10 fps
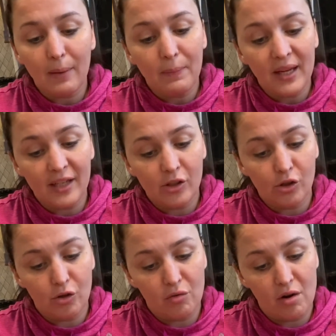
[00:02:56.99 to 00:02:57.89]
beads
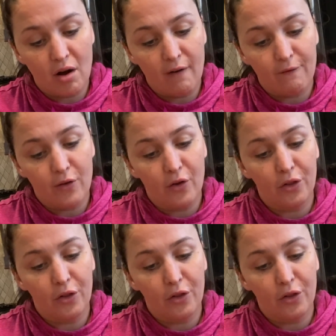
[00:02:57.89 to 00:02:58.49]
do not fall